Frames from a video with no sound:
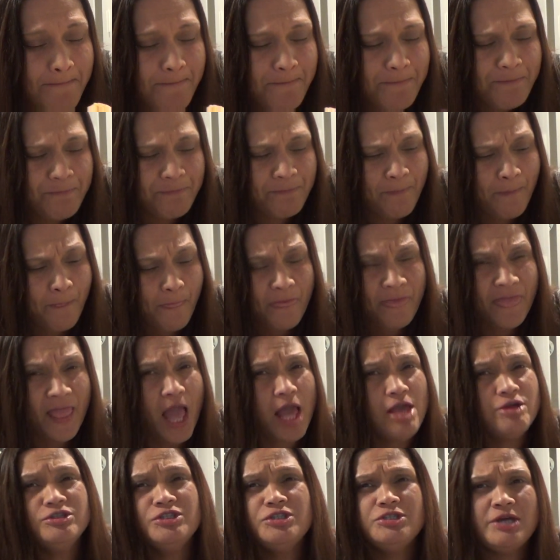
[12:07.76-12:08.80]
Mmm,
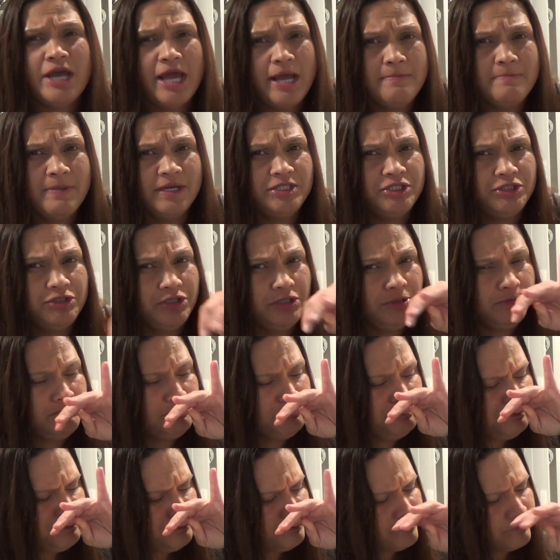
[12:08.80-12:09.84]
I used to hate mustard.
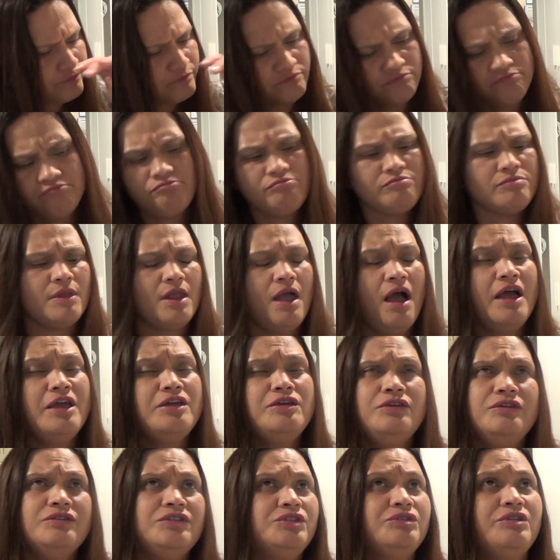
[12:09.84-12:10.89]
I
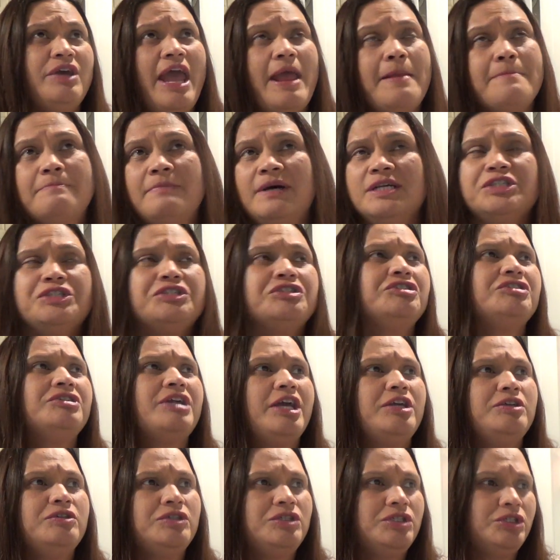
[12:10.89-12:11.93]
used to hate mustard.
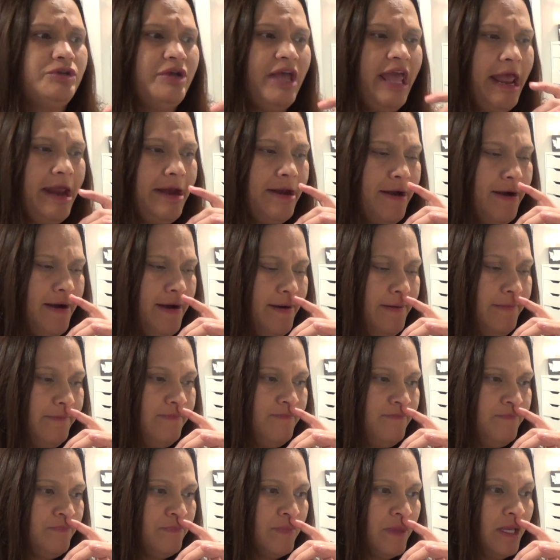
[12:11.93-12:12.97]
I used to hate um,
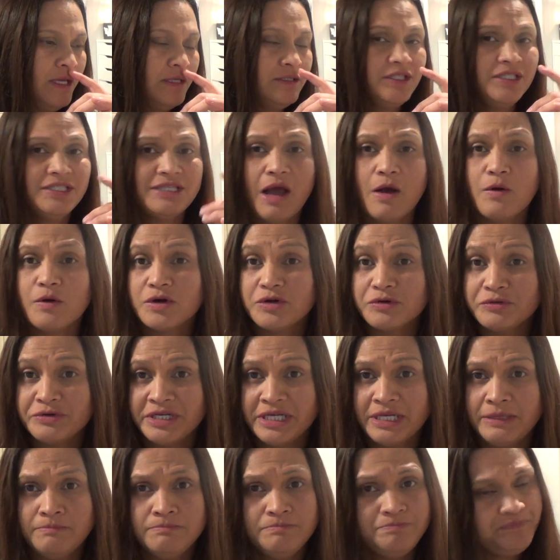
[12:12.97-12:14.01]
sour
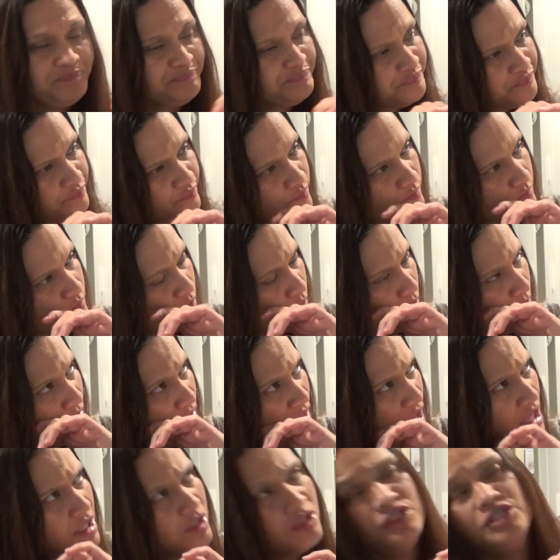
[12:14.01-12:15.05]
cream.
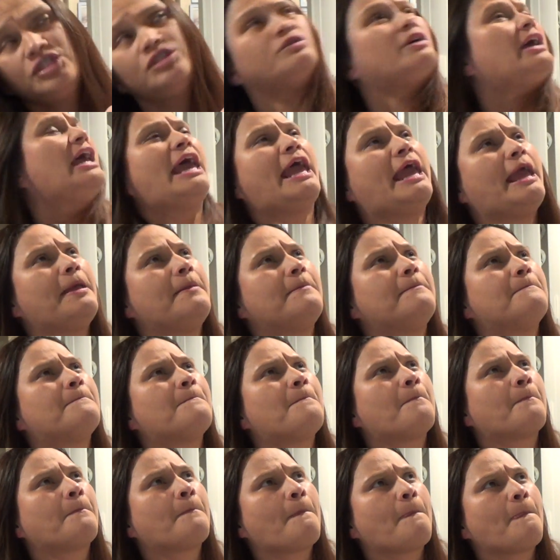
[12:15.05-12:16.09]
I used to hate
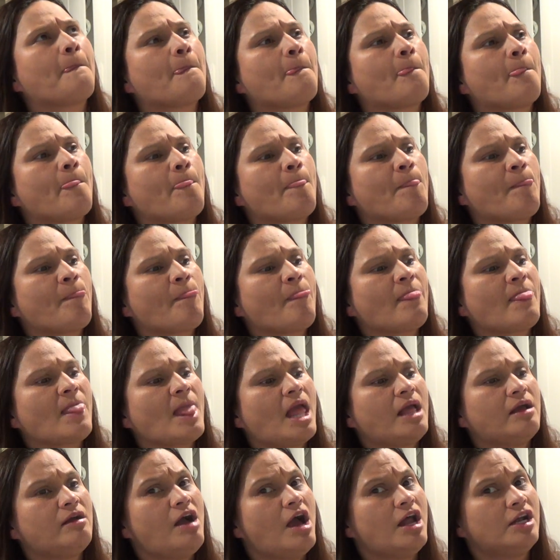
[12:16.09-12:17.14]

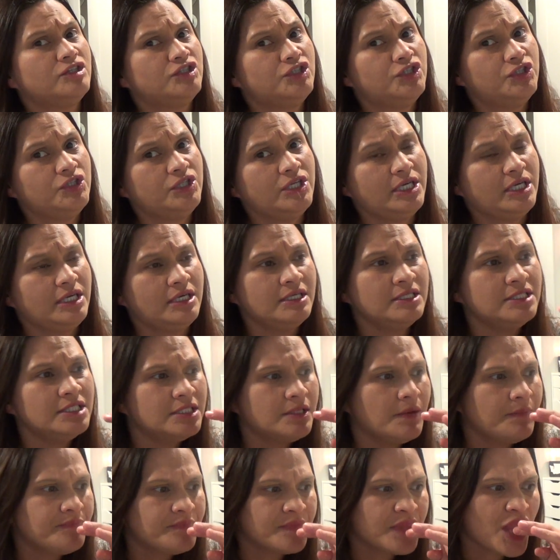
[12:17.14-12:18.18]
cottage cheese.